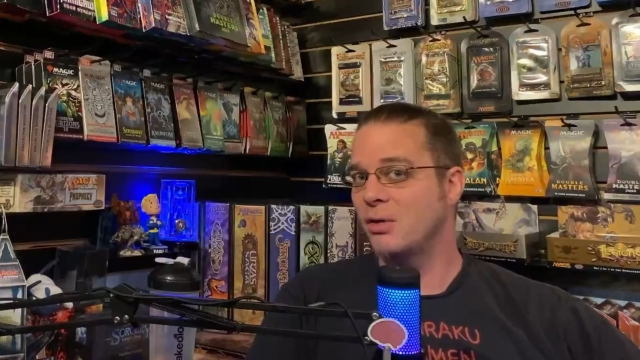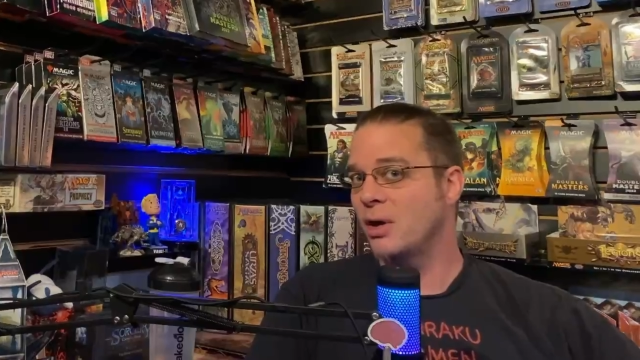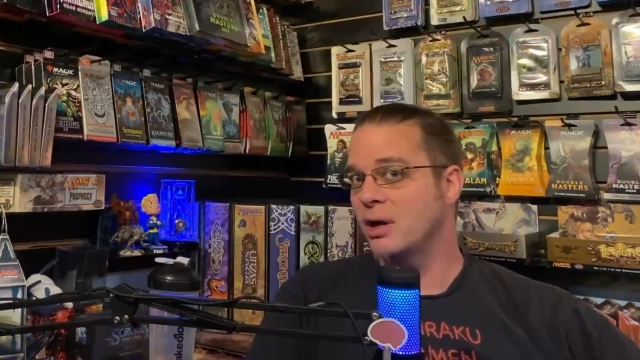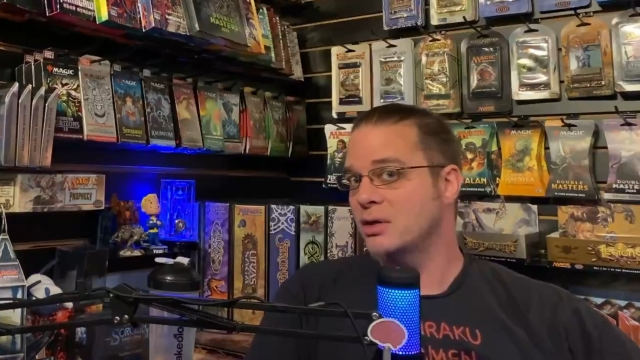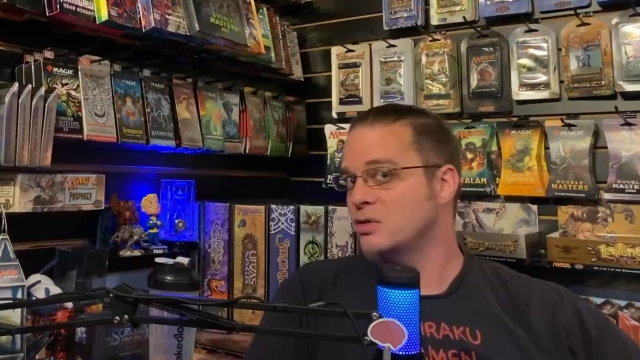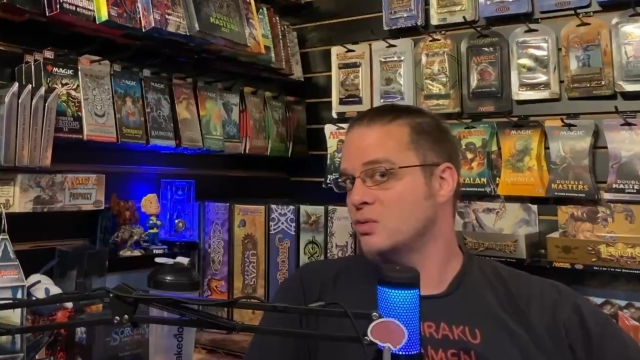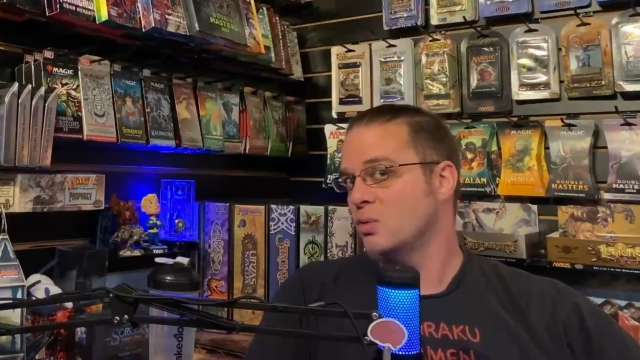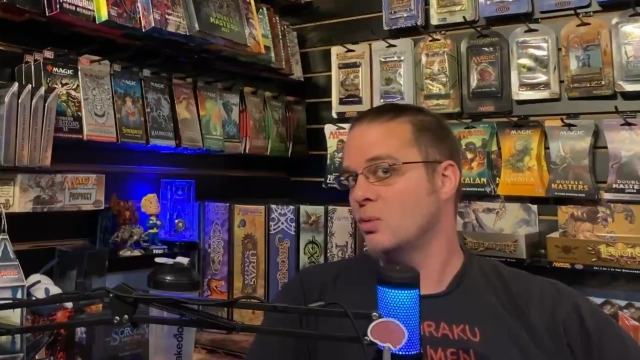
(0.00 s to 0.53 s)

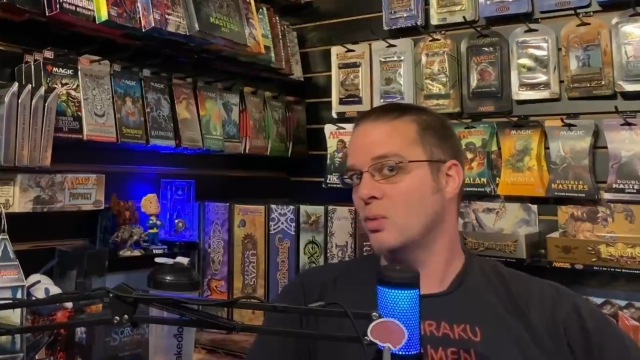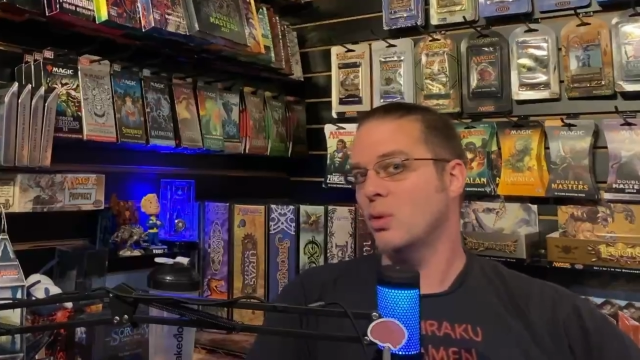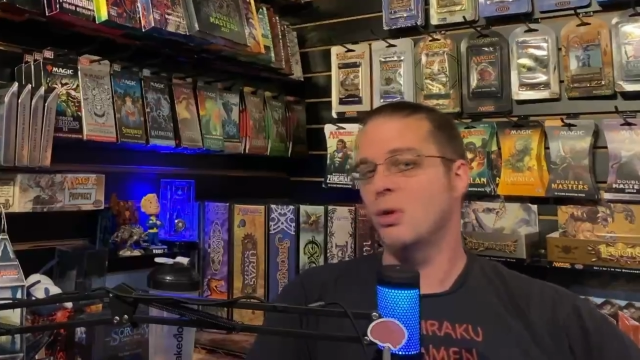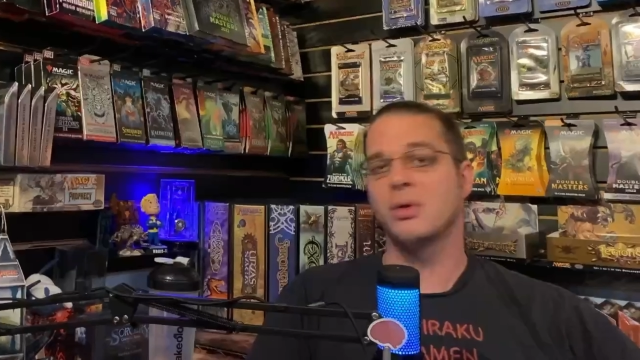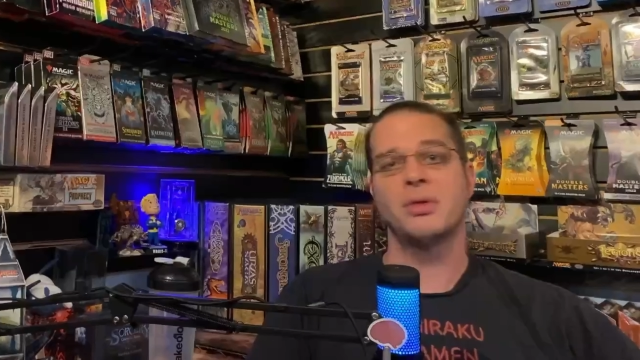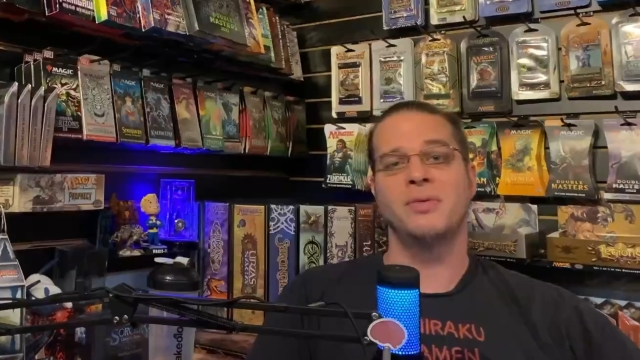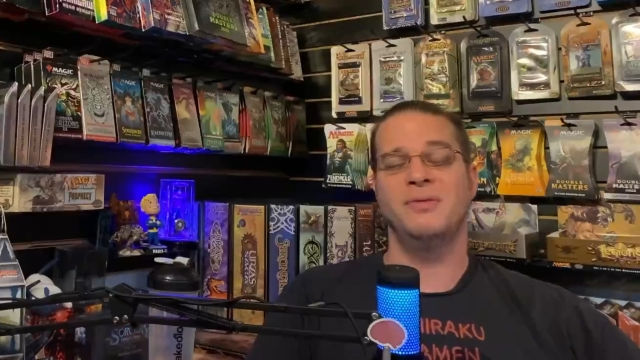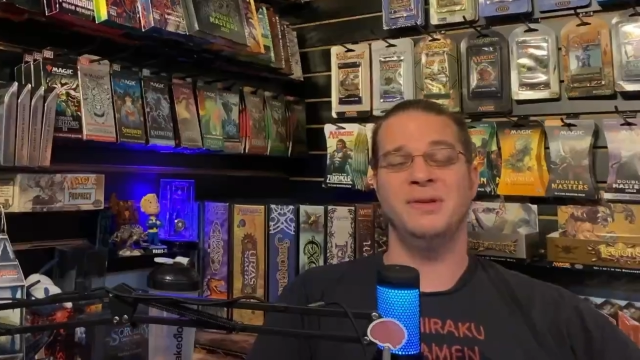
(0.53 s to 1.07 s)
grade is
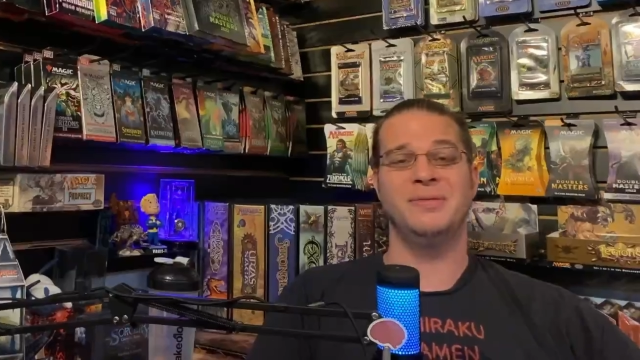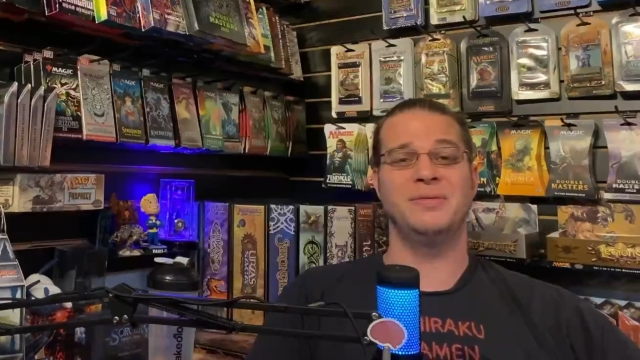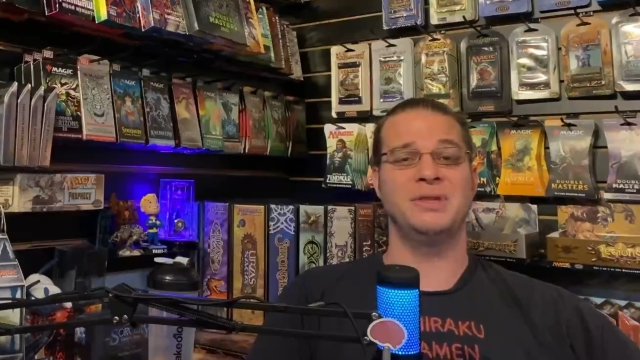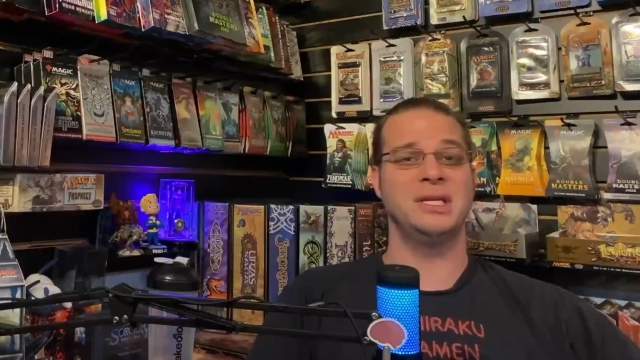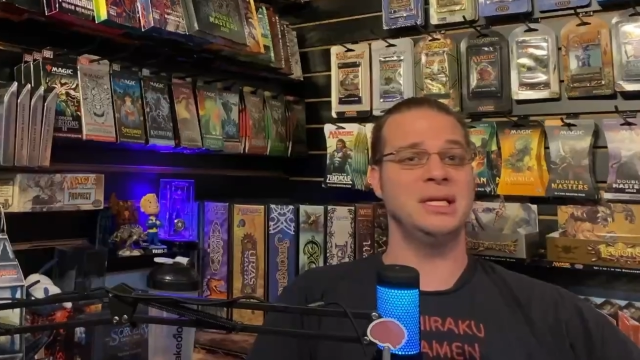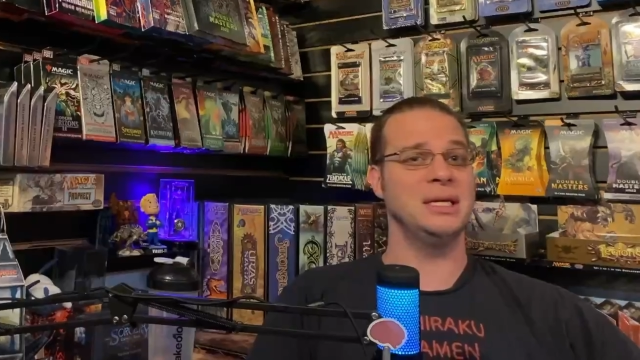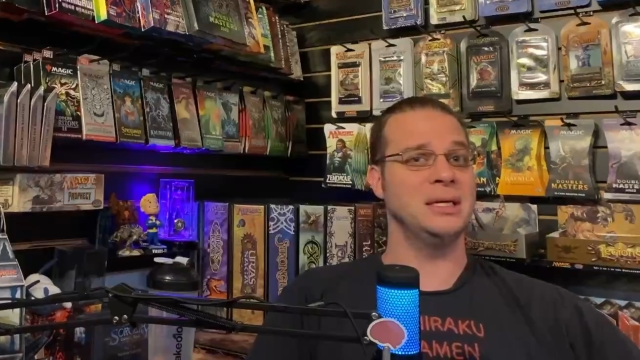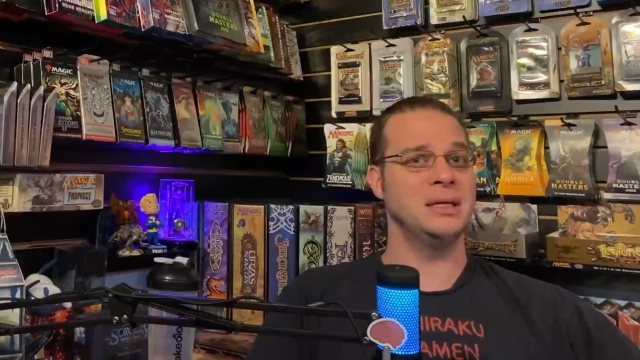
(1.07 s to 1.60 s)
worth
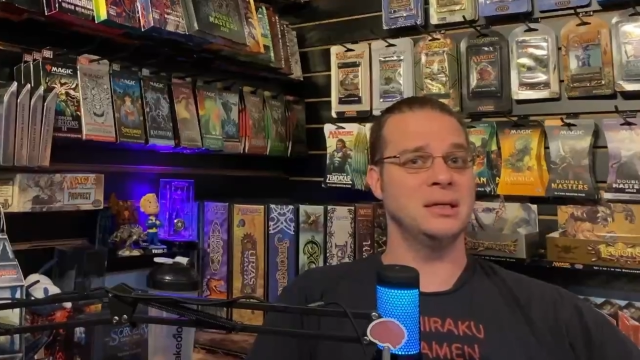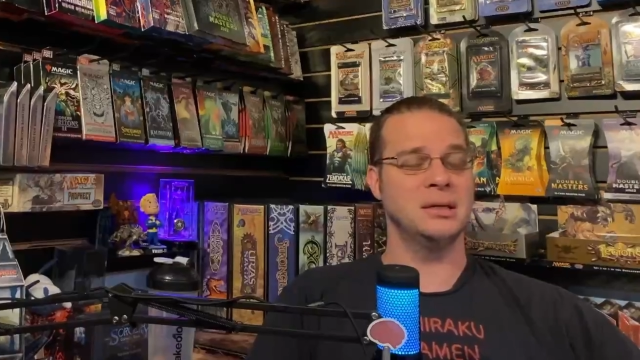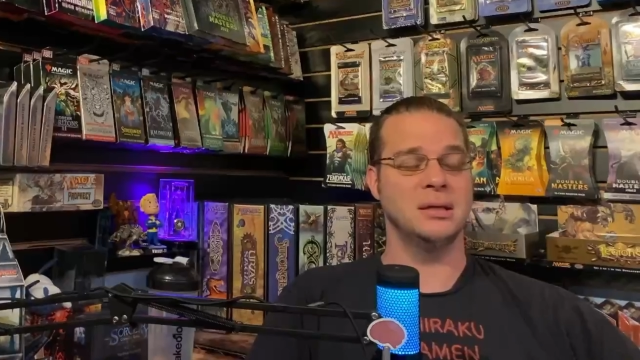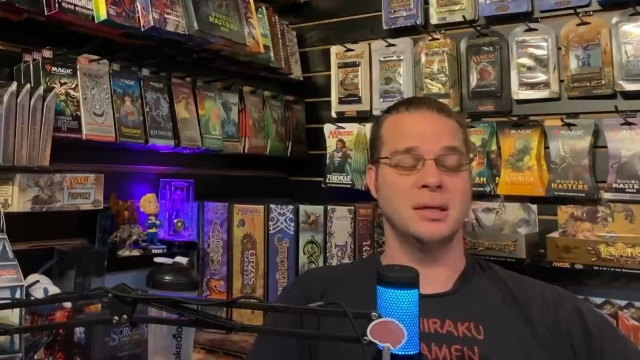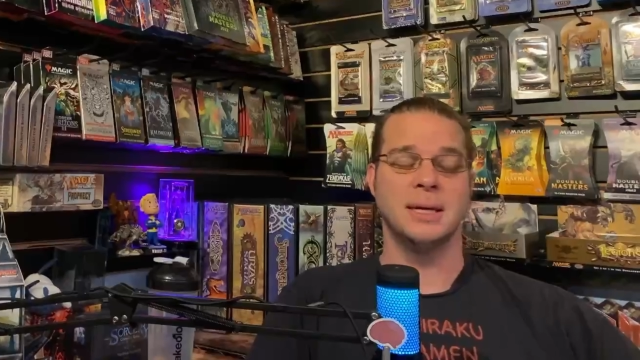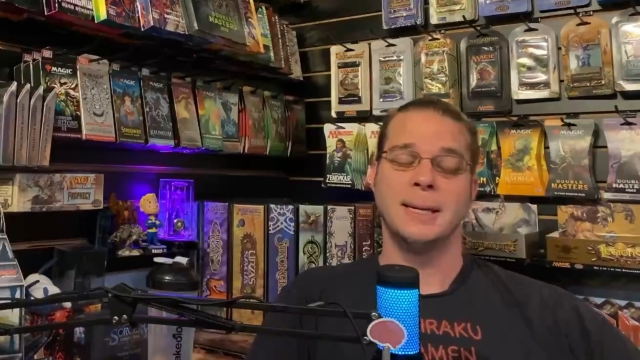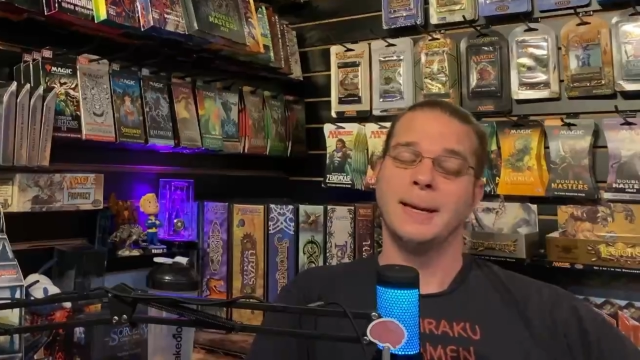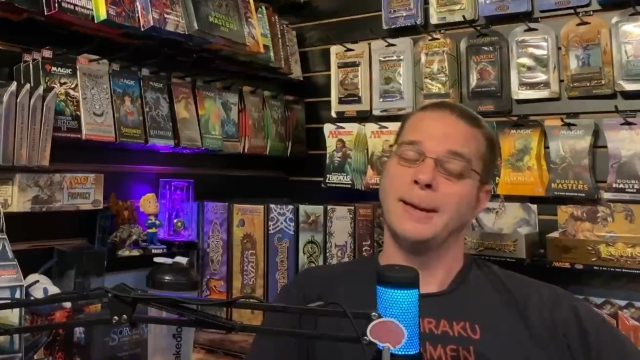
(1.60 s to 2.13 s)
15.